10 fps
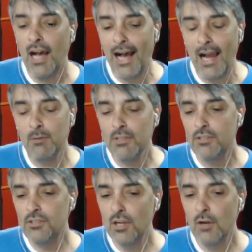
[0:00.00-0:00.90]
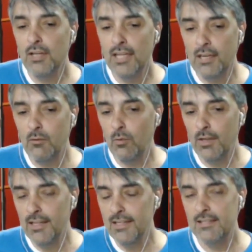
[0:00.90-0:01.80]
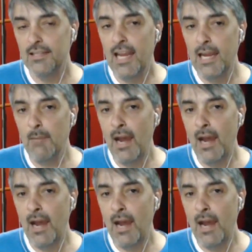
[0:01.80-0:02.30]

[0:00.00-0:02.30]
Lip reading: I was joking when this came